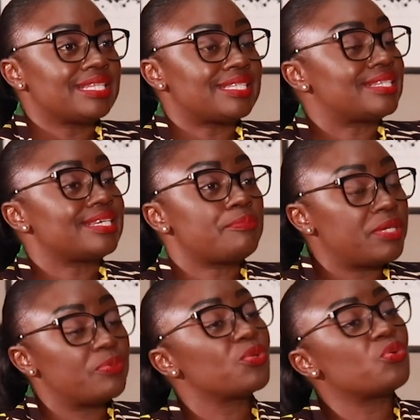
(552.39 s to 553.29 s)
that there are
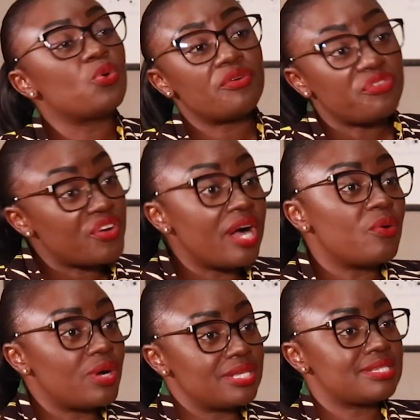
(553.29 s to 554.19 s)
people who are far
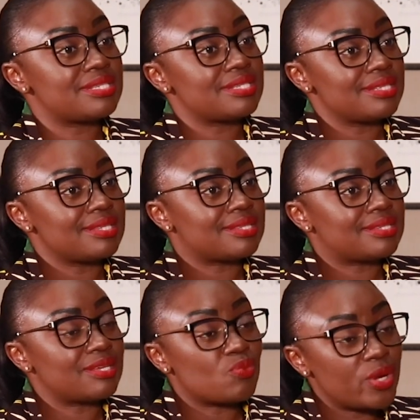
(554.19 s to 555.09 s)
worse
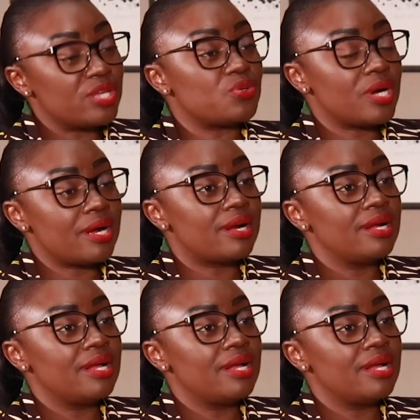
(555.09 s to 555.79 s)
than where you are.